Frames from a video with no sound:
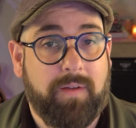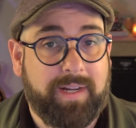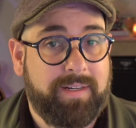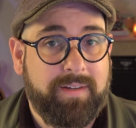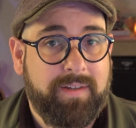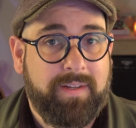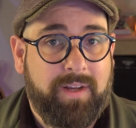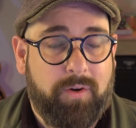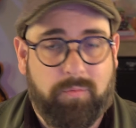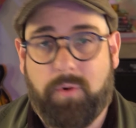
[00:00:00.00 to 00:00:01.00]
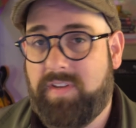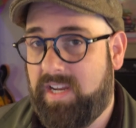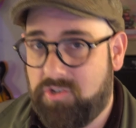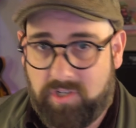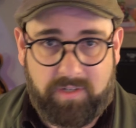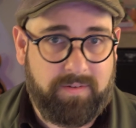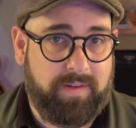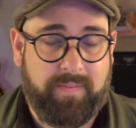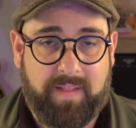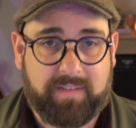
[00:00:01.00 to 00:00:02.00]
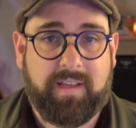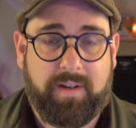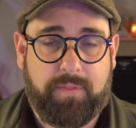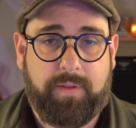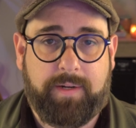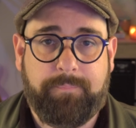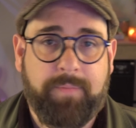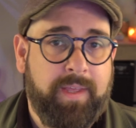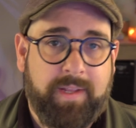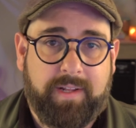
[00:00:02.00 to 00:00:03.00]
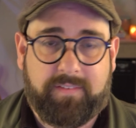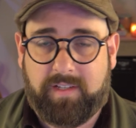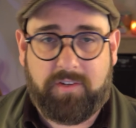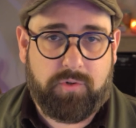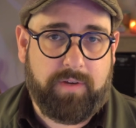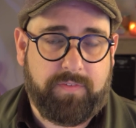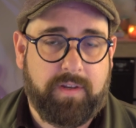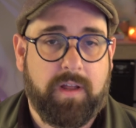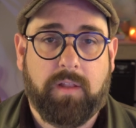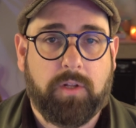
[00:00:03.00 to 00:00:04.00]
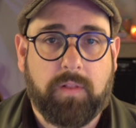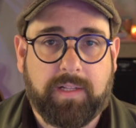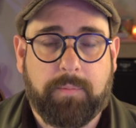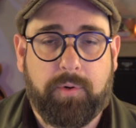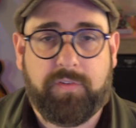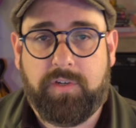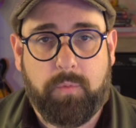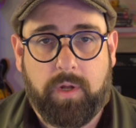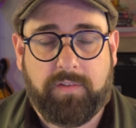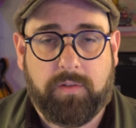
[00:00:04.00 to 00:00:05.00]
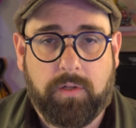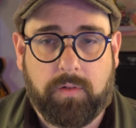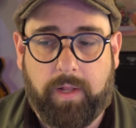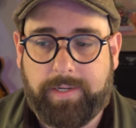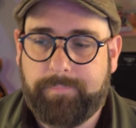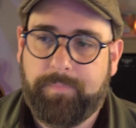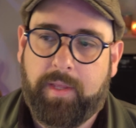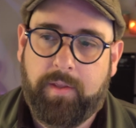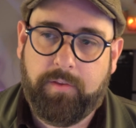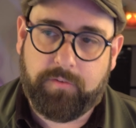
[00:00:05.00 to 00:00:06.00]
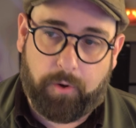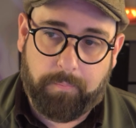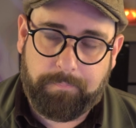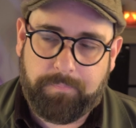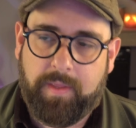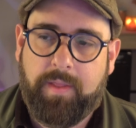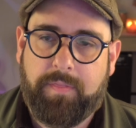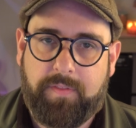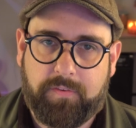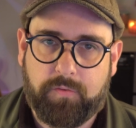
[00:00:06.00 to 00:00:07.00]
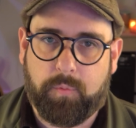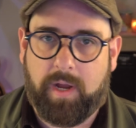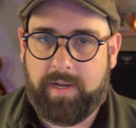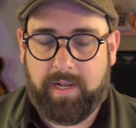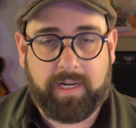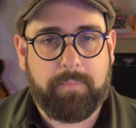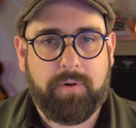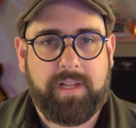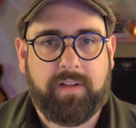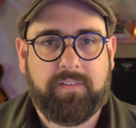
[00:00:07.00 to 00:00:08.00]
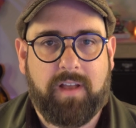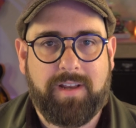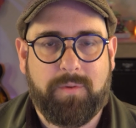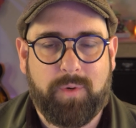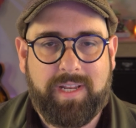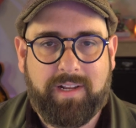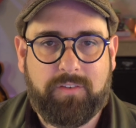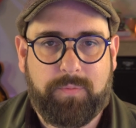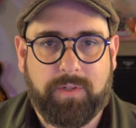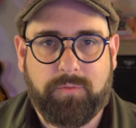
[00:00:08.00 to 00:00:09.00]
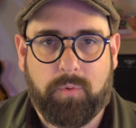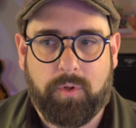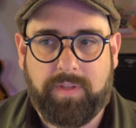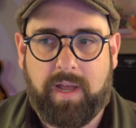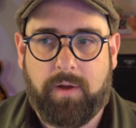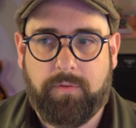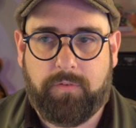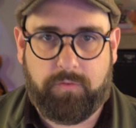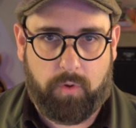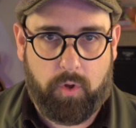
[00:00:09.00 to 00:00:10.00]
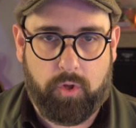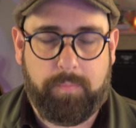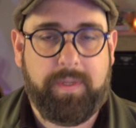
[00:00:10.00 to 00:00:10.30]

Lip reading: of like rotation and that kind of thing, it's going to drift and not look like the person you want it to look like. So this is why I got pretty excited when Higgsfield rolled out Soul,